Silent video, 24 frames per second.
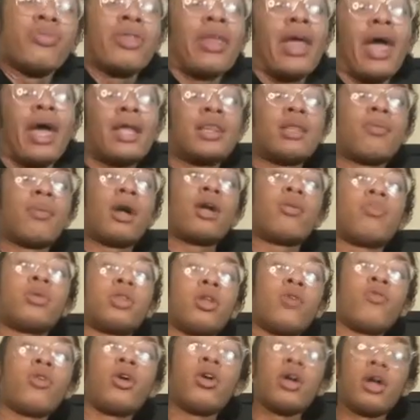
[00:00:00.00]
at the bottom but they're
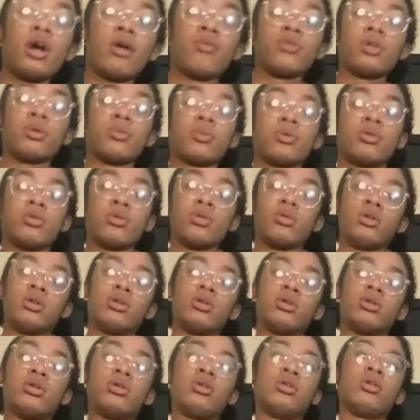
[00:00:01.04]
very comfortable
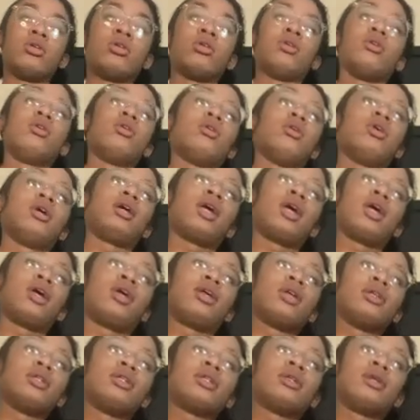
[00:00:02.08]

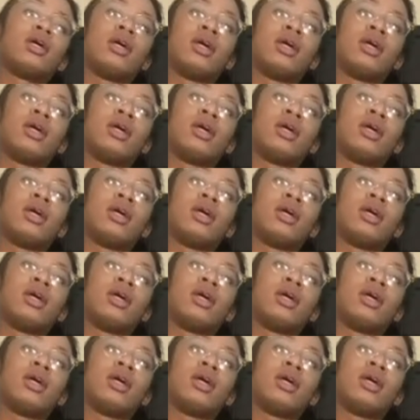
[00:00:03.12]
and